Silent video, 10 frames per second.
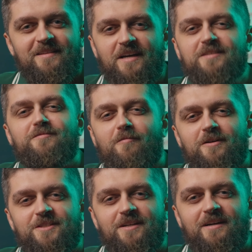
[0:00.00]
Thanks for
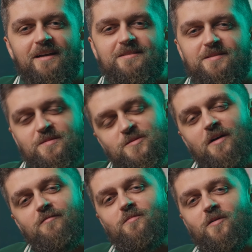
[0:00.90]
watching and
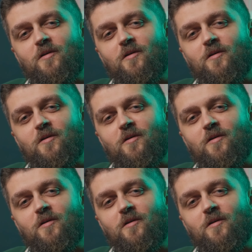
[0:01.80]
subscribe for more